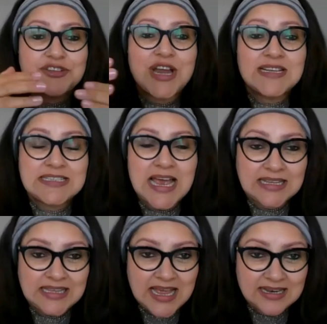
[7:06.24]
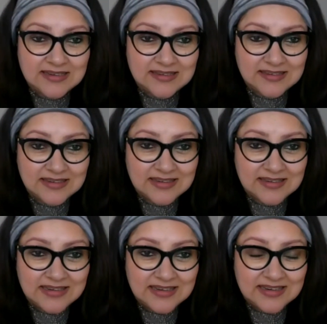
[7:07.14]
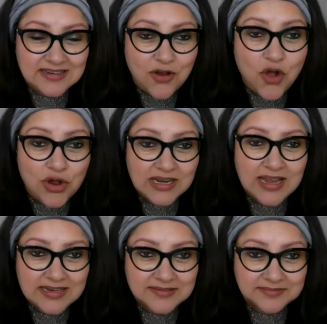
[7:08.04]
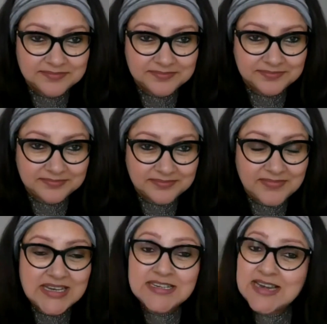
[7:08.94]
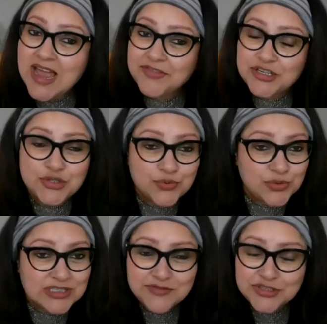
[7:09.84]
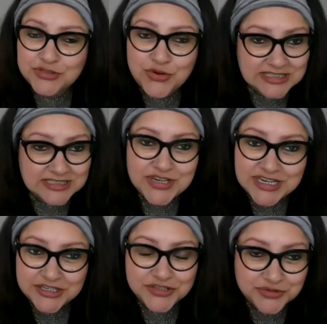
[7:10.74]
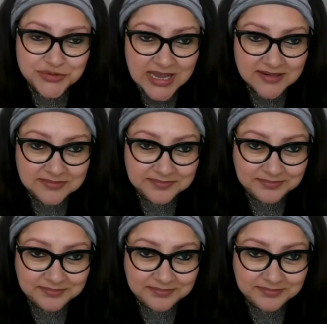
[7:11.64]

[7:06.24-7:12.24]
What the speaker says: transact that online. They didn't have the tools and resources ready to do that.